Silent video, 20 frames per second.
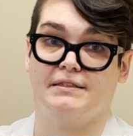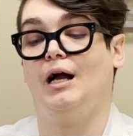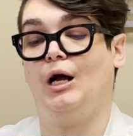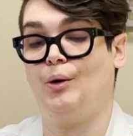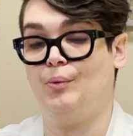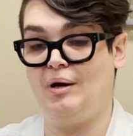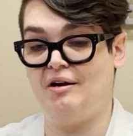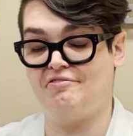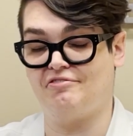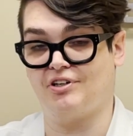
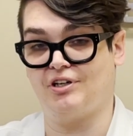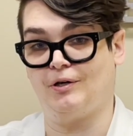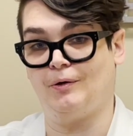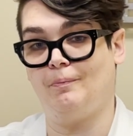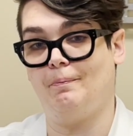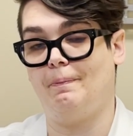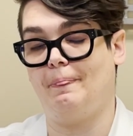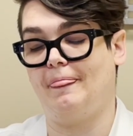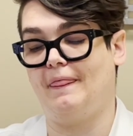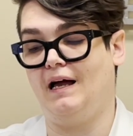However,
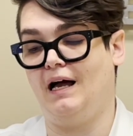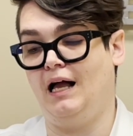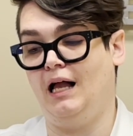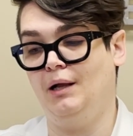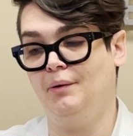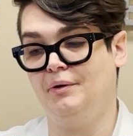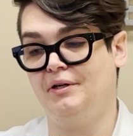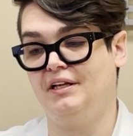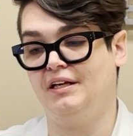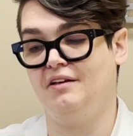I
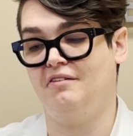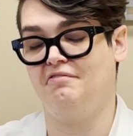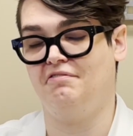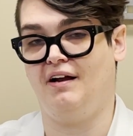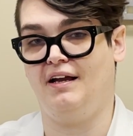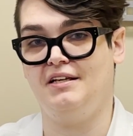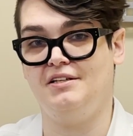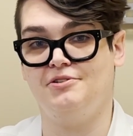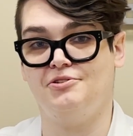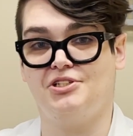would
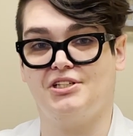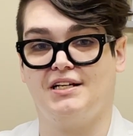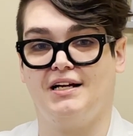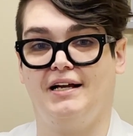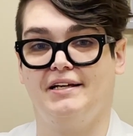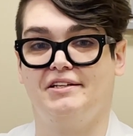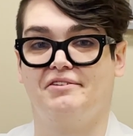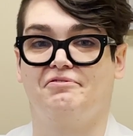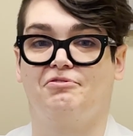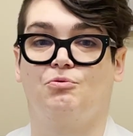invite you to
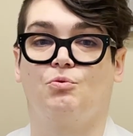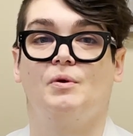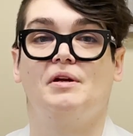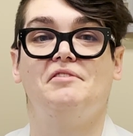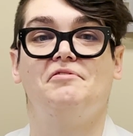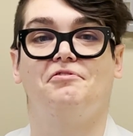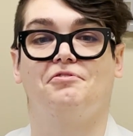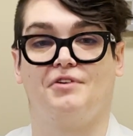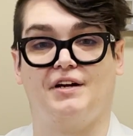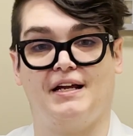kind of
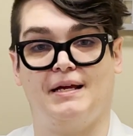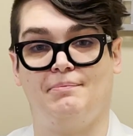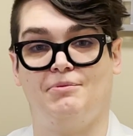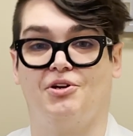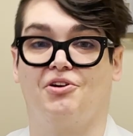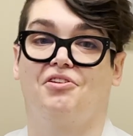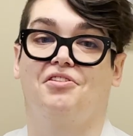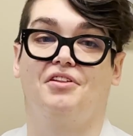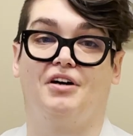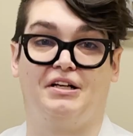reframe
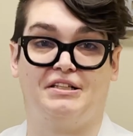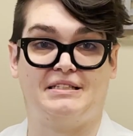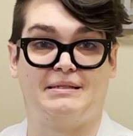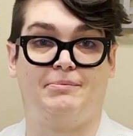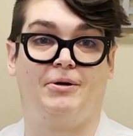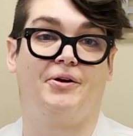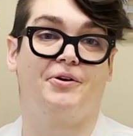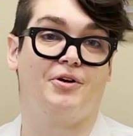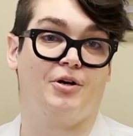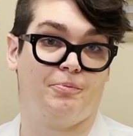your thoughts
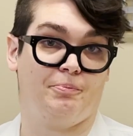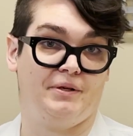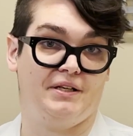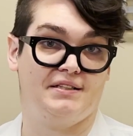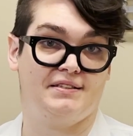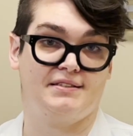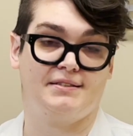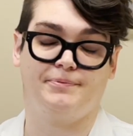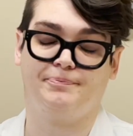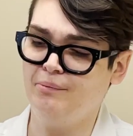about
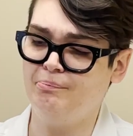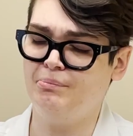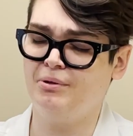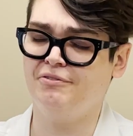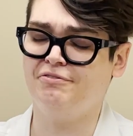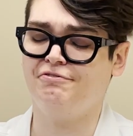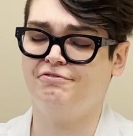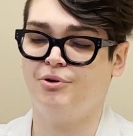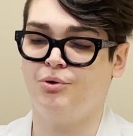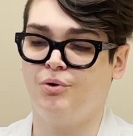herpes.
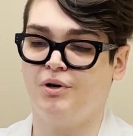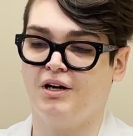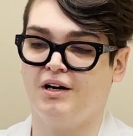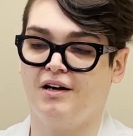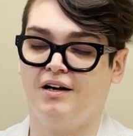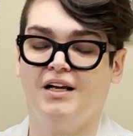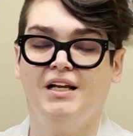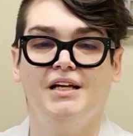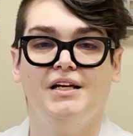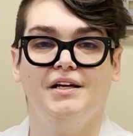
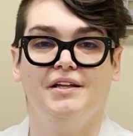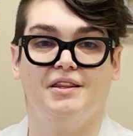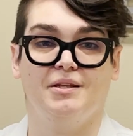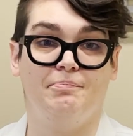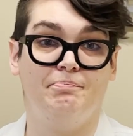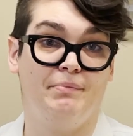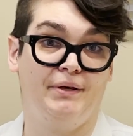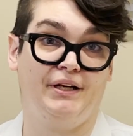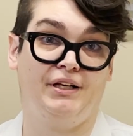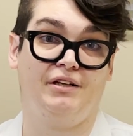Before the
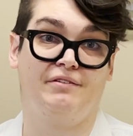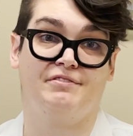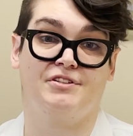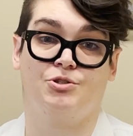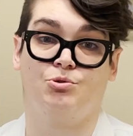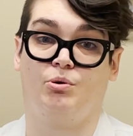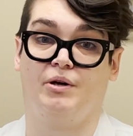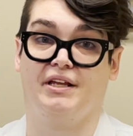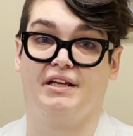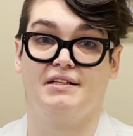middle of the
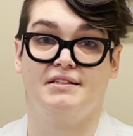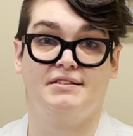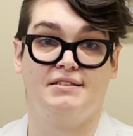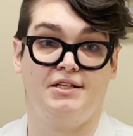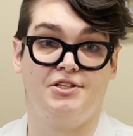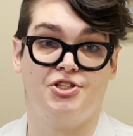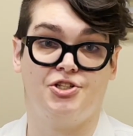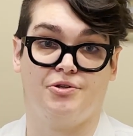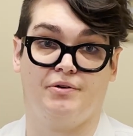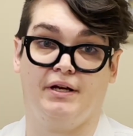20th
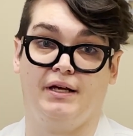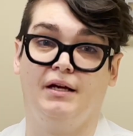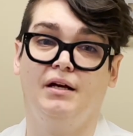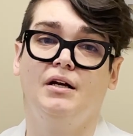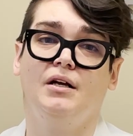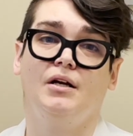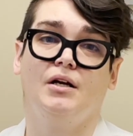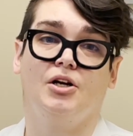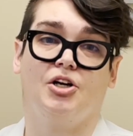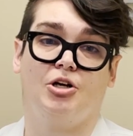century,
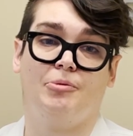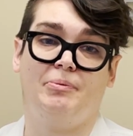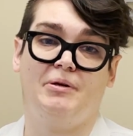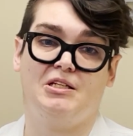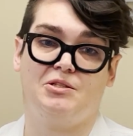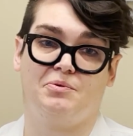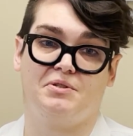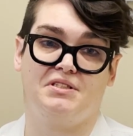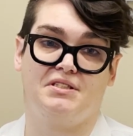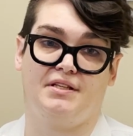
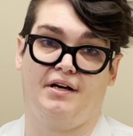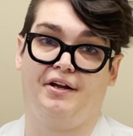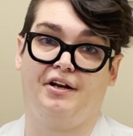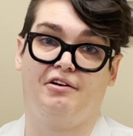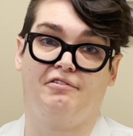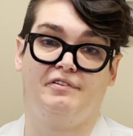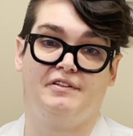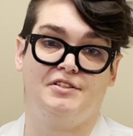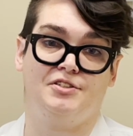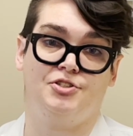herpes was thought
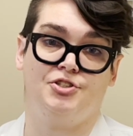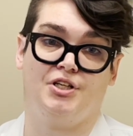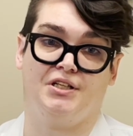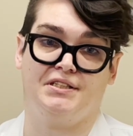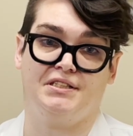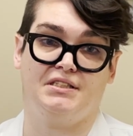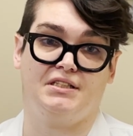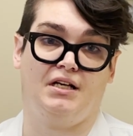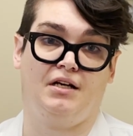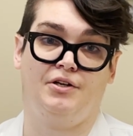of as
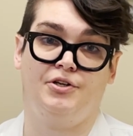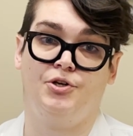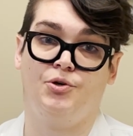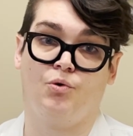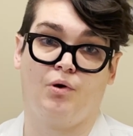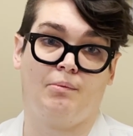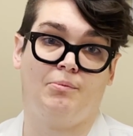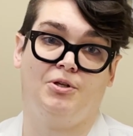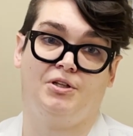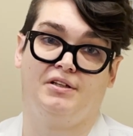just a
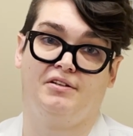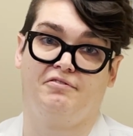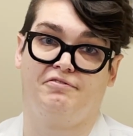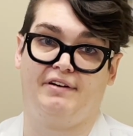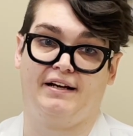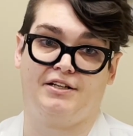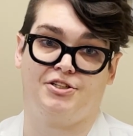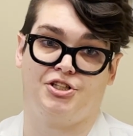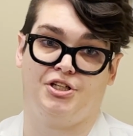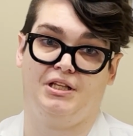normal
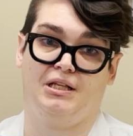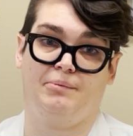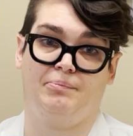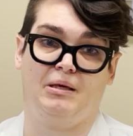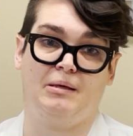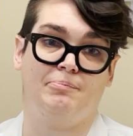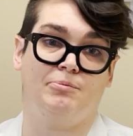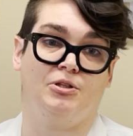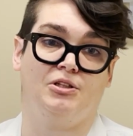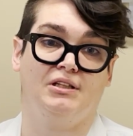infection that
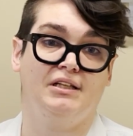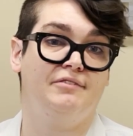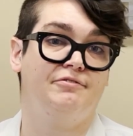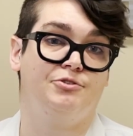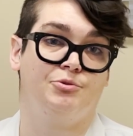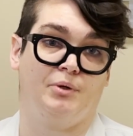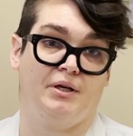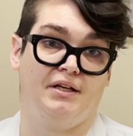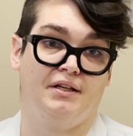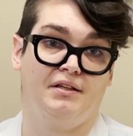people lived
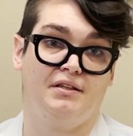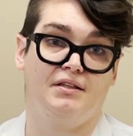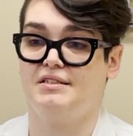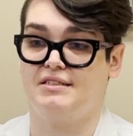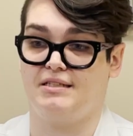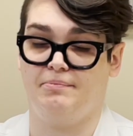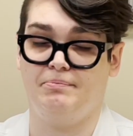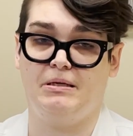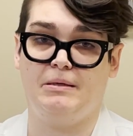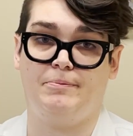with.
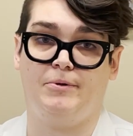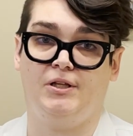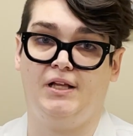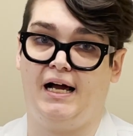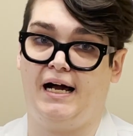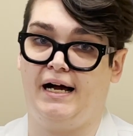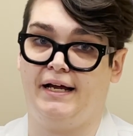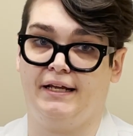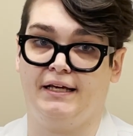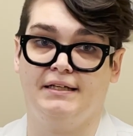Some people
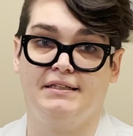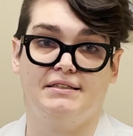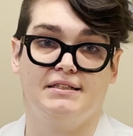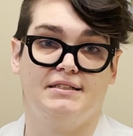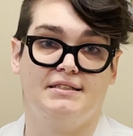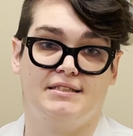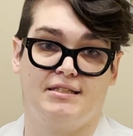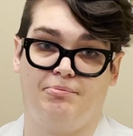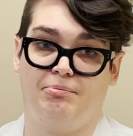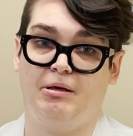had it,
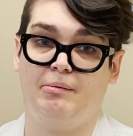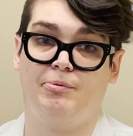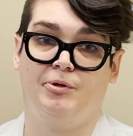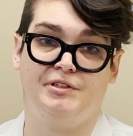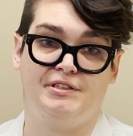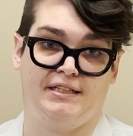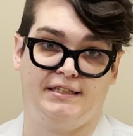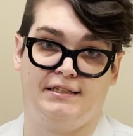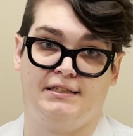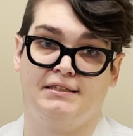some people
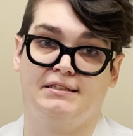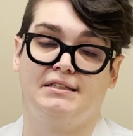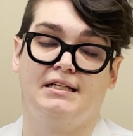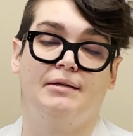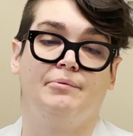didn't.